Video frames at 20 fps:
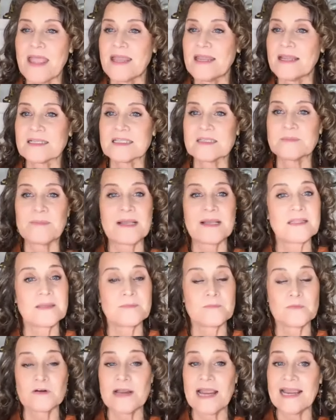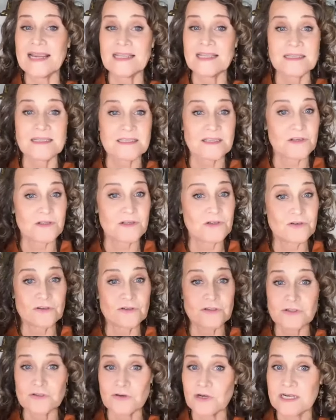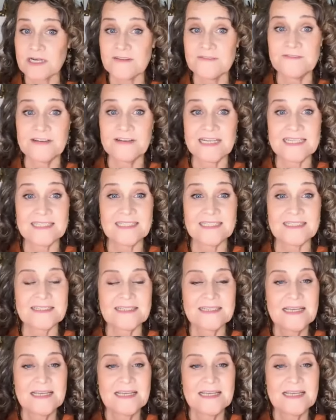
expect the miraculous, and you're sure going to find it.